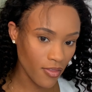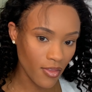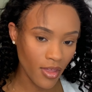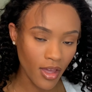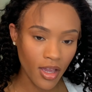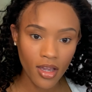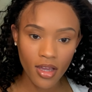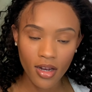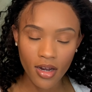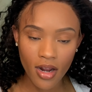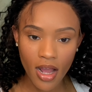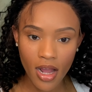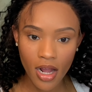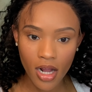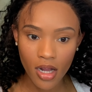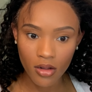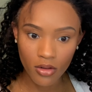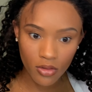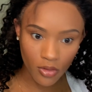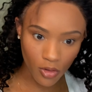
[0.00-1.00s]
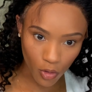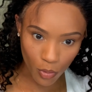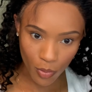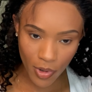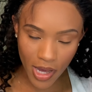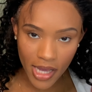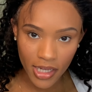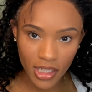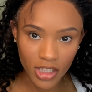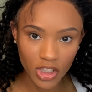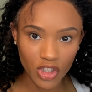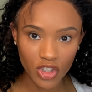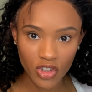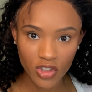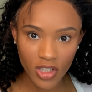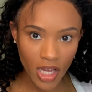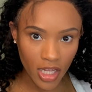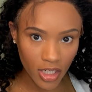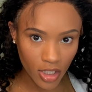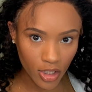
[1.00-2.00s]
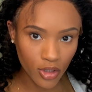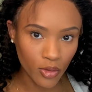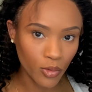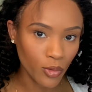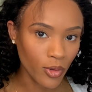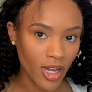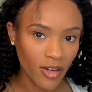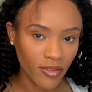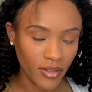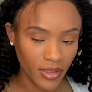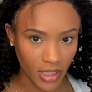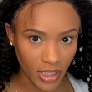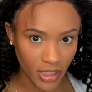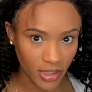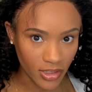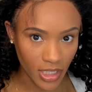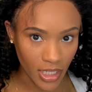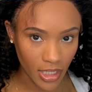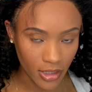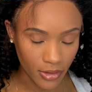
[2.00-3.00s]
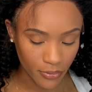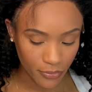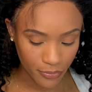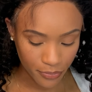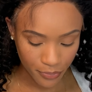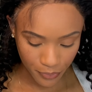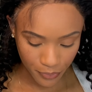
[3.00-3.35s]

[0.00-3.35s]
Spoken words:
then I'll go back and just kind of glue everything down.